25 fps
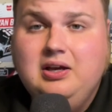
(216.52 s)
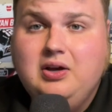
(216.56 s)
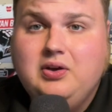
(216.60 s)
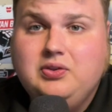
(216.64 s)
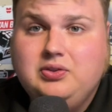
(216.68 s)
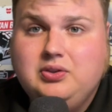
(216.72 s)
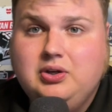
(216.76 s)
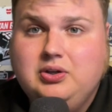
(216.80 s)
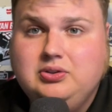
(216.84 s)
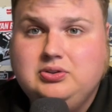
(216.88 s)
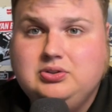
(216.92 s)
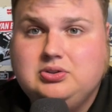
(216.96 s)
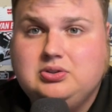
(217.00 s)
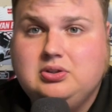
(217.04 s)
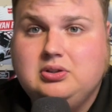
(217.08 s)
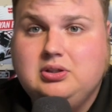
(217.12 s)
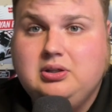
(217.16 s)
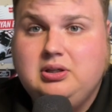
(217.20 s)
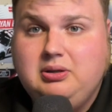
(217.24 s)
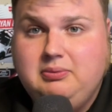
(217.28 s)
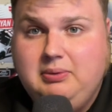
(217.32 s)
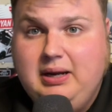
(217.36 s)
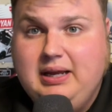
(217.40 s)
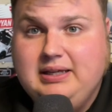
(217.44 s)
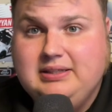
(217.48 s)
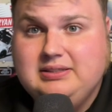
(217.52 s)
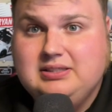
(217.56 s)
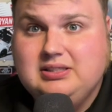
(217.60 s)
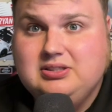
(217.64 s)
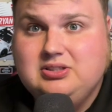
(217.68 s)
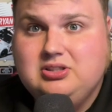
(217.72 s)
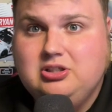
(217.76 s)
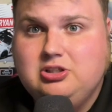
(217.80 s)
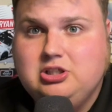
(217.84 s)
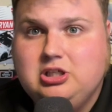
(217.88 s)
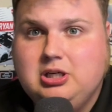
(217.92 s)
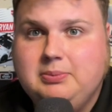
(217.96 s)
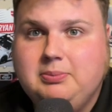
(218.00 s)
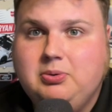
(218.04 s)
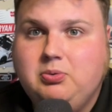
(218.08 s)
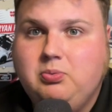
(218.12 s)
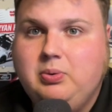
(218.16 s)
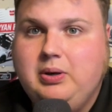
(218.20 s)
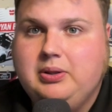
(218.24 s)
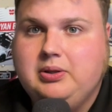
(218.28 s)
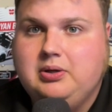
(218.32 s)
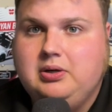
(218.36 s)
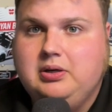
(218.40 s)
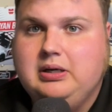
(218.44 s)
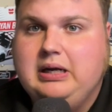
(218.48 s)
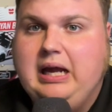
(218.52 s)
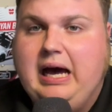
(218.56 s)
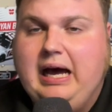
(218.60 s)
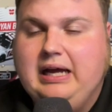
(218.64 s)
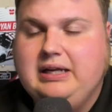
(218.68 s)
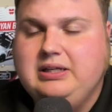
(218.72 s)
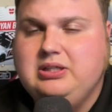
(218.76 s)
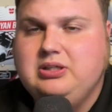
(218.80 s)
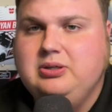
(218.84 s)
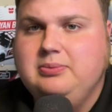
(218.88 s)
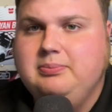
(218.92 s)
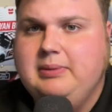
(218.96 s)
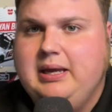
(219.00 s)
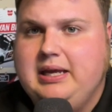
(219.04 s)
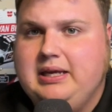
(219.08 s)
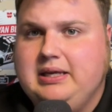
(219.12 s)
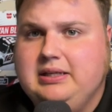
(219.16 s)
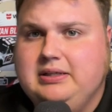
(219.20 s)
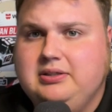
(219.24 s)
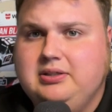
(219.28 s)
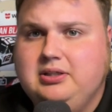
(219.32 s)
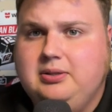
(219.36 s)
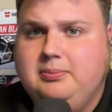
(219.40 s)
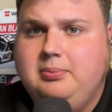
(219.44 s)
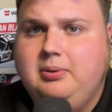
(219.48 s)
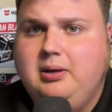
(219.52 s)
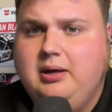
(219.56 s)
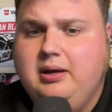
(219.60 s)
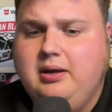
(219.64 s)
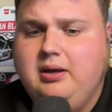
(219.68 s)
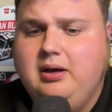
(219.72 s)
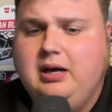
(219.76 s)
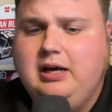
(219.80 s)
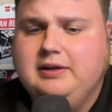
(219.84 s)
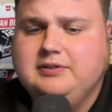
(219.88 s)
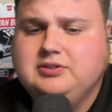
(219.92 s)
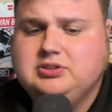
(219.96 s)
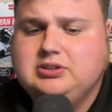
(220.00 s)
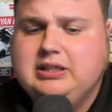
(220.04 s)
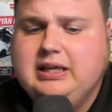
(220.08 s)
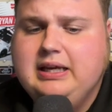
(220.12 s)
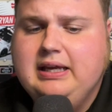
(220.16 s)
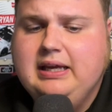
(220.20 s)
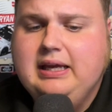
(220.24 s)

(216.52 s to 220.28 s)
those three races determine whether or not you make it into the playoffs.